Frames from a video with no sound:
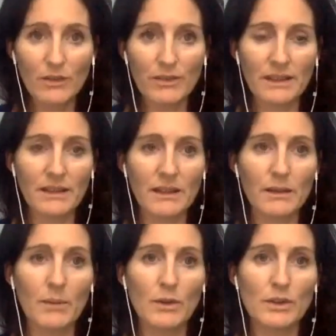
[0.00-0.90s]
feeling the
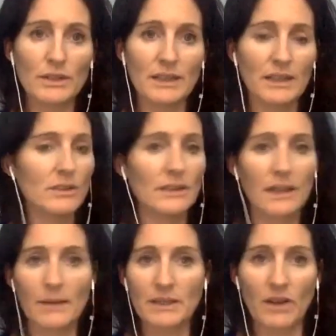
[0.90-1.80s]
emotion it usually
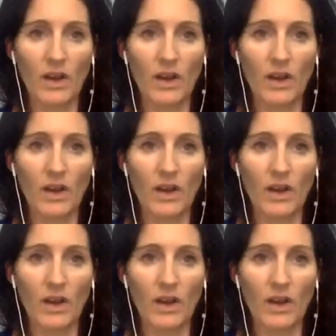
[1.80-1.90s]
comes out